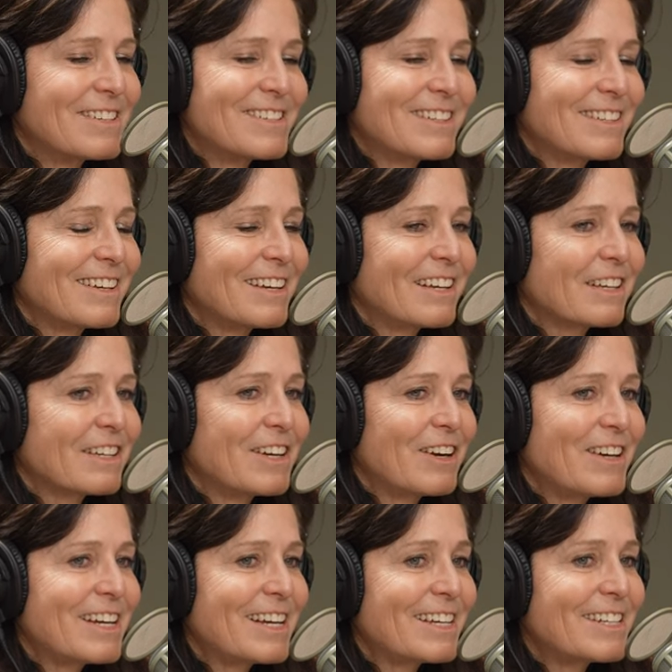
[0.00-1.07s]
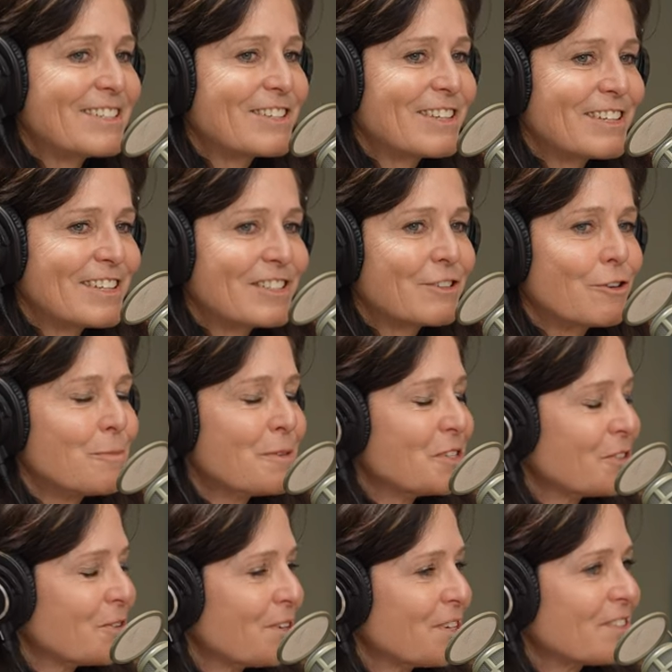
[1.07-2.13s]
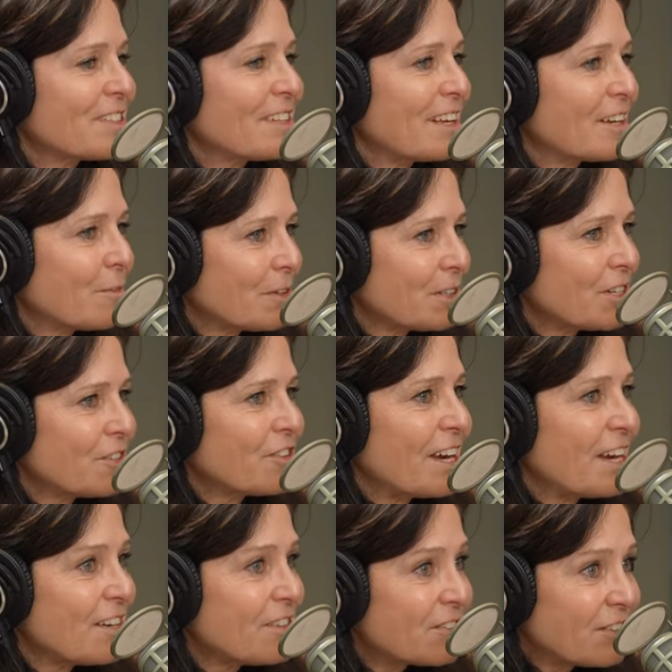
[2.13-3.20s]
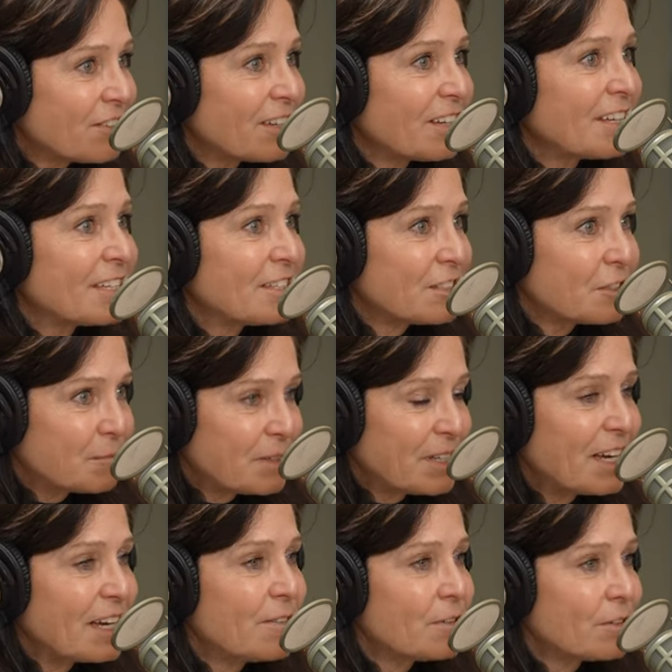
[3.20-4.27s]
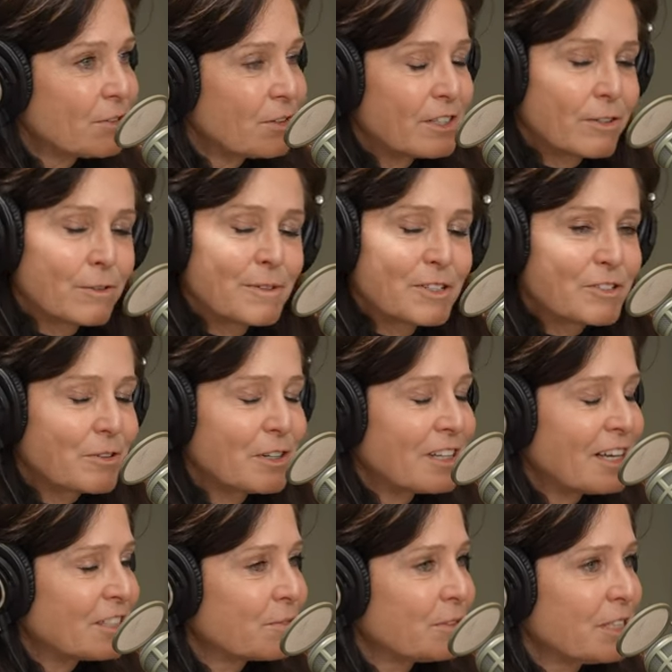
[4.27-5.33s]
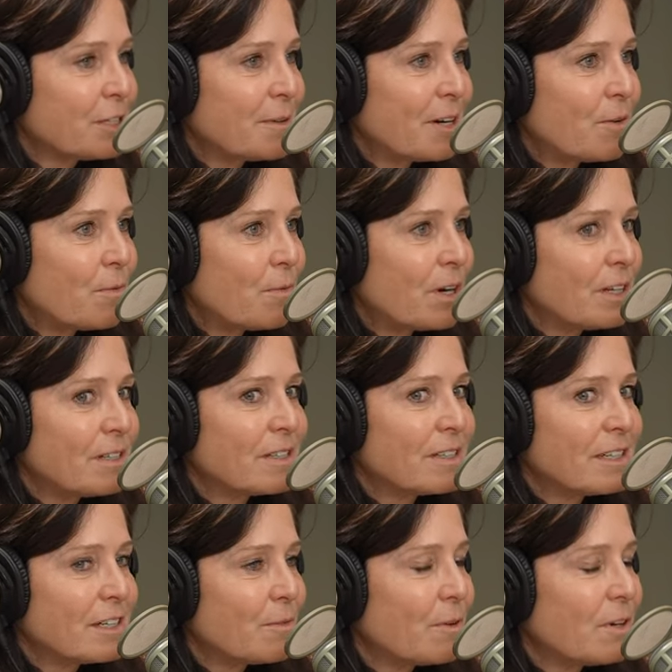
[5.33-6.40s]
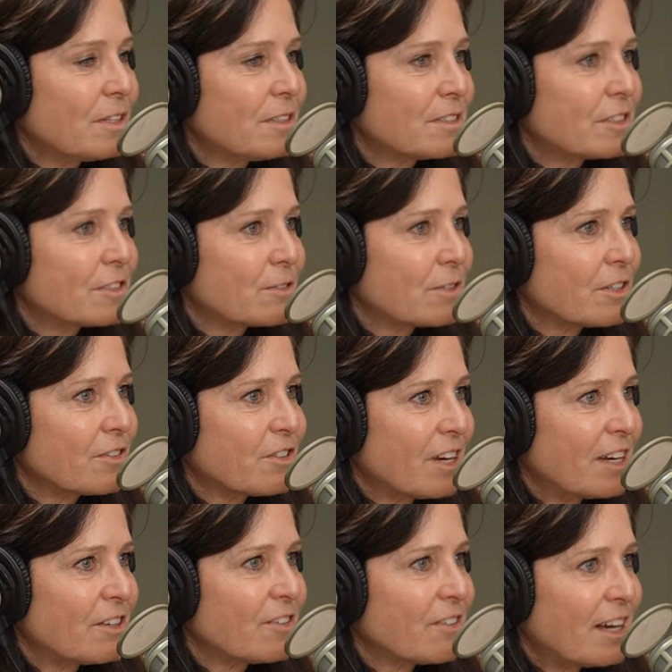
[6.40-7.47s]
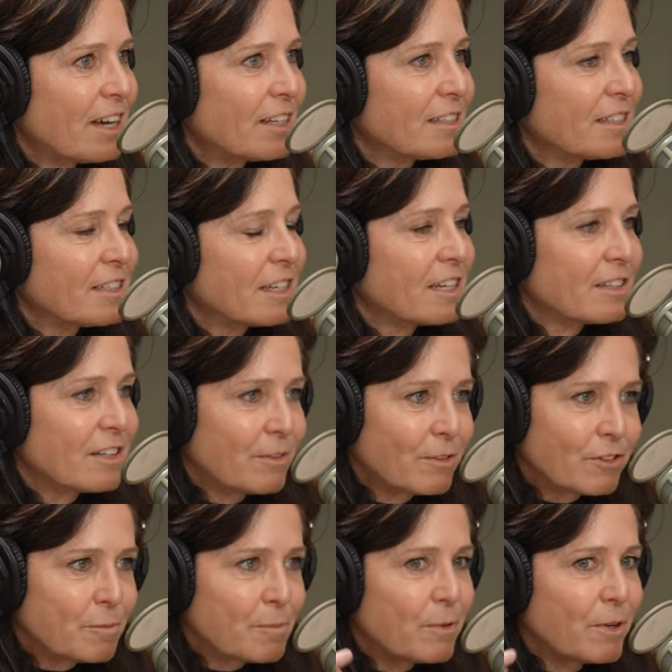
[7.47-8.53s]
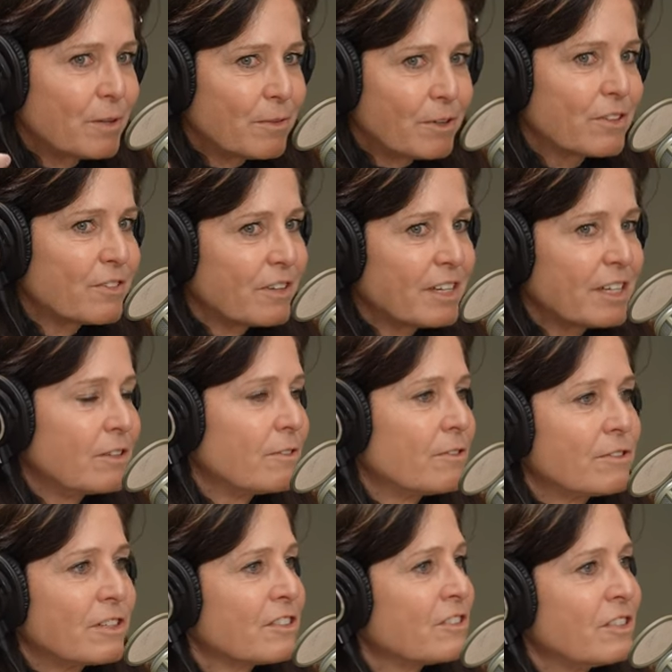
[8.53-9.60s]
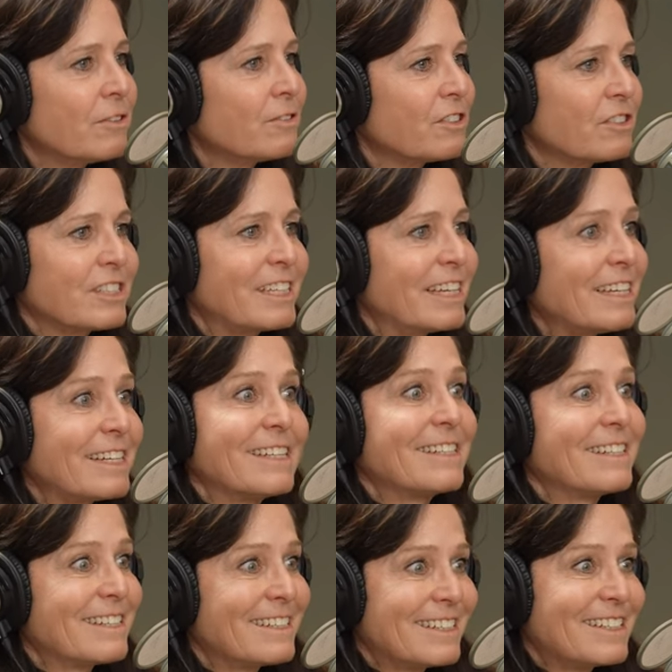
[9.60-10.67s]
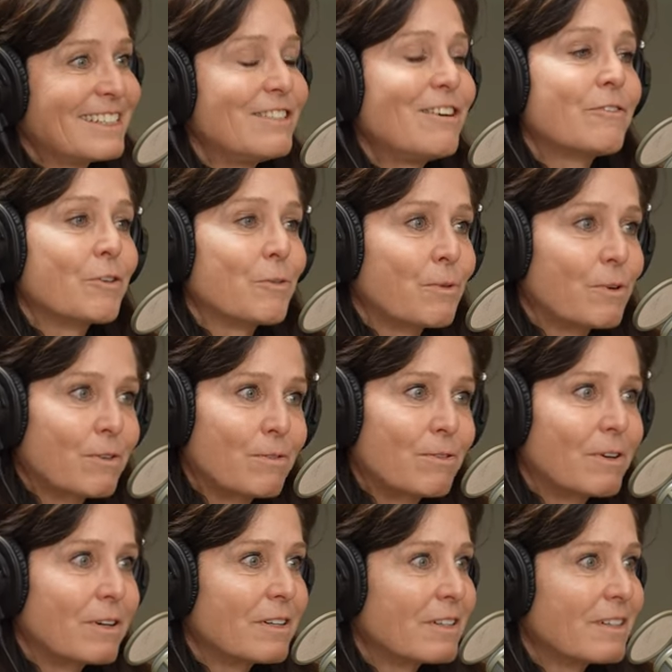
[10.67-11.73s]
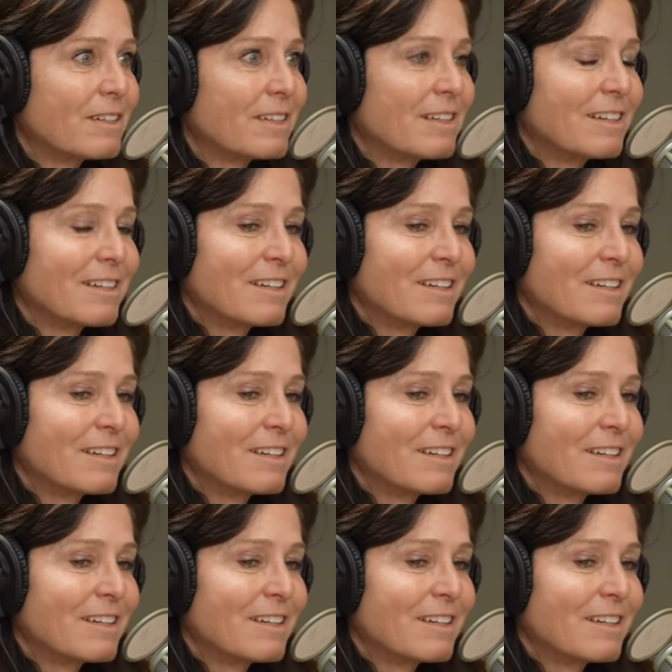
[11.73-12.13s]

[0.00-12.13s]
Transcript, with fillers: you know and he, he's told me stories that like really changed his behavior he told me a story last week about what it was that sort of changed that like mm-hmm. there was a point where he's like you don't you don't just get it you have to work for it mm-hmm.